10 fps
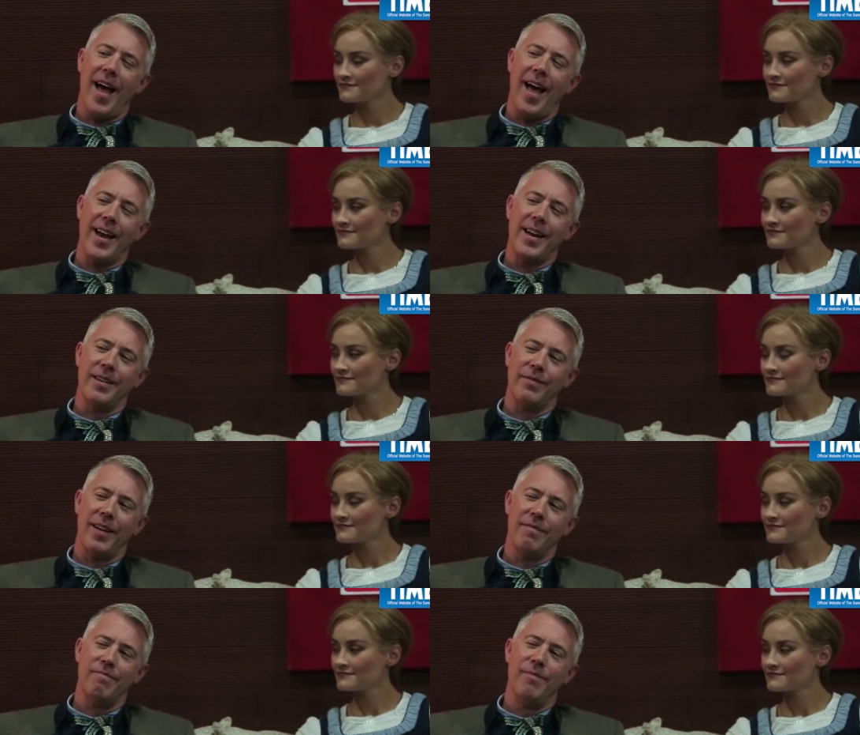Speaker 1: kind of
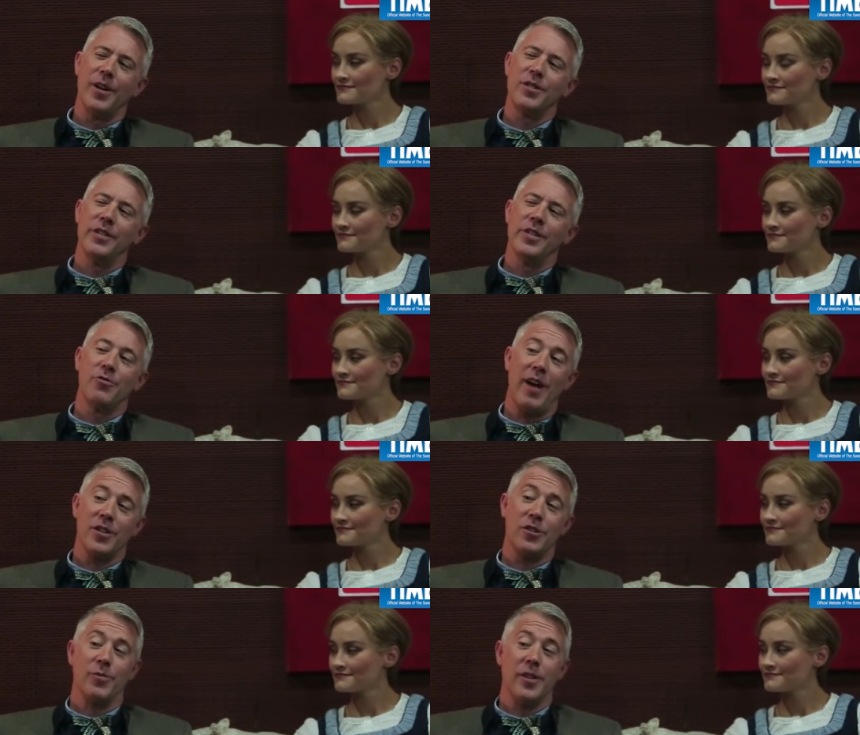have much of an
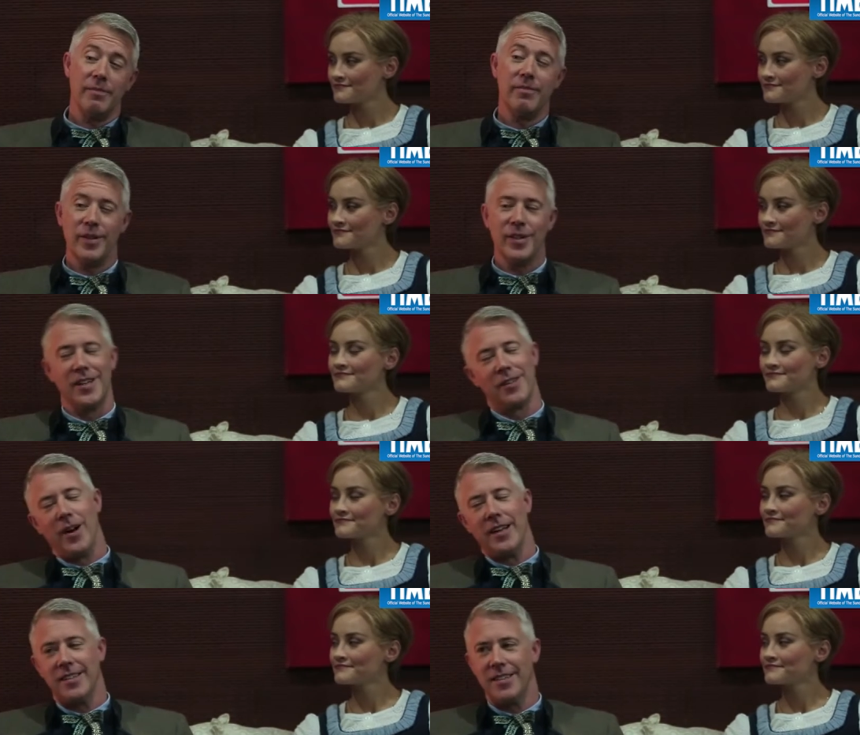interaction with them, because
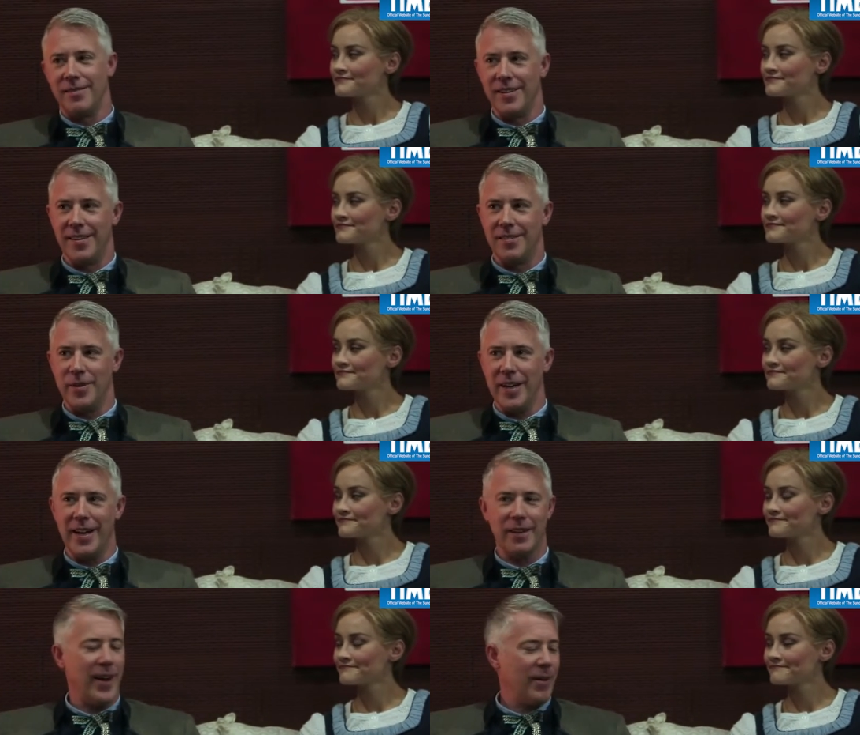otherwise it's, it's the
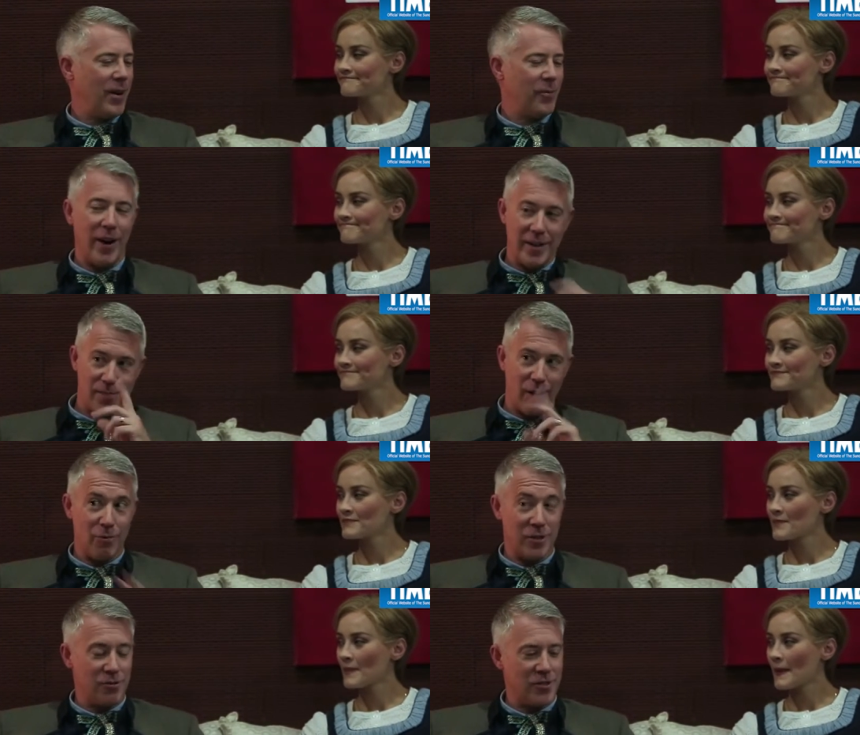beginning of Act 1 where I just blow
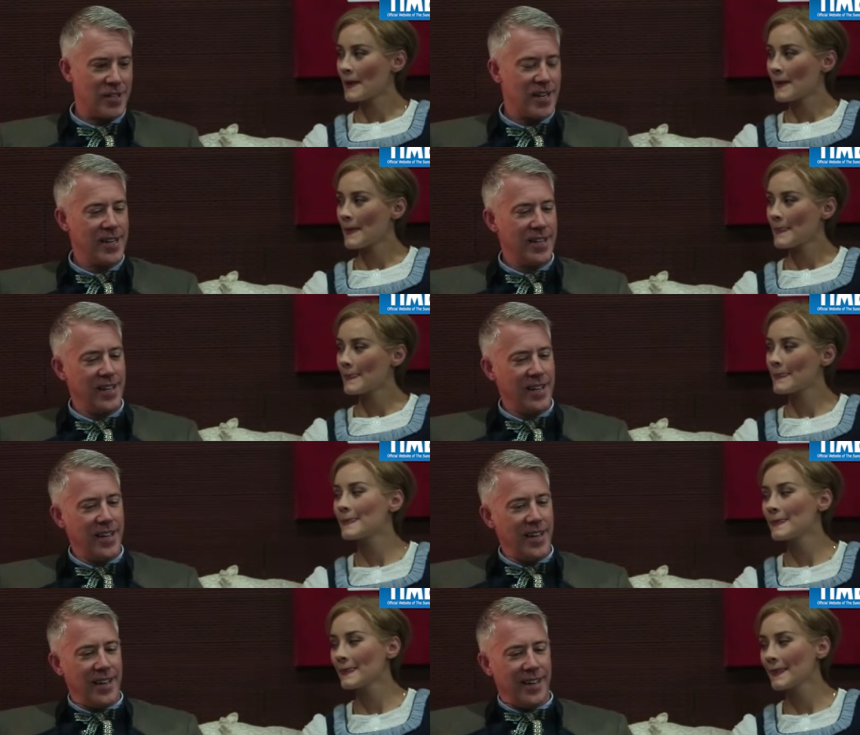whistles
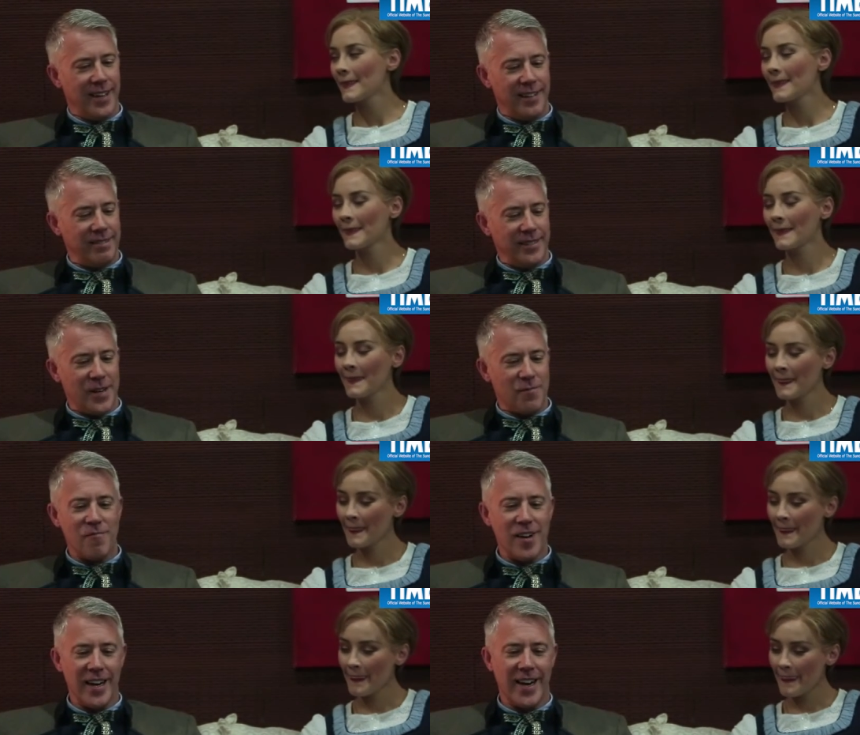and uh, don't
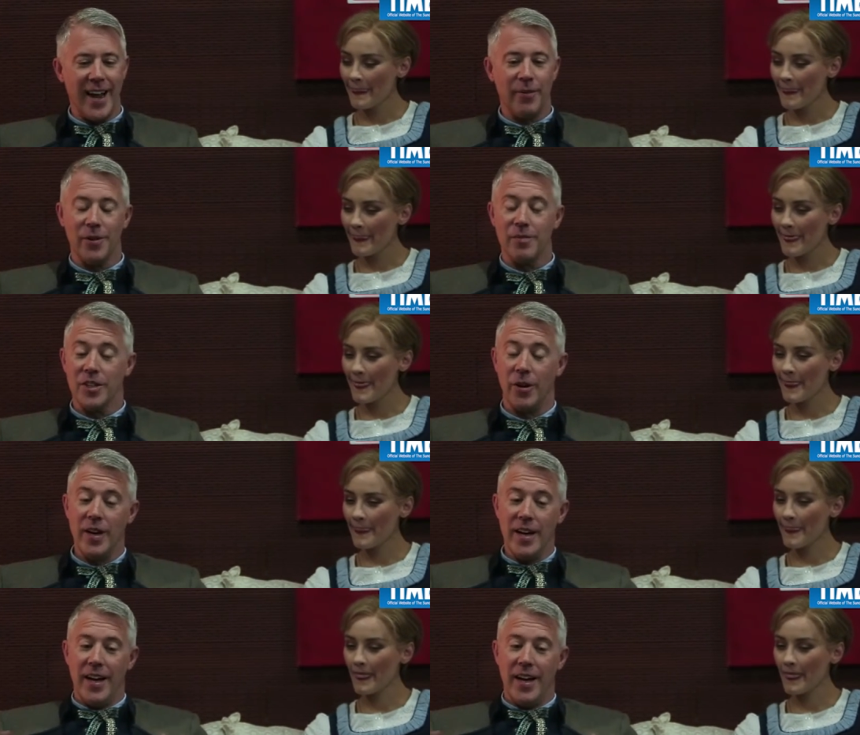really connect with them. So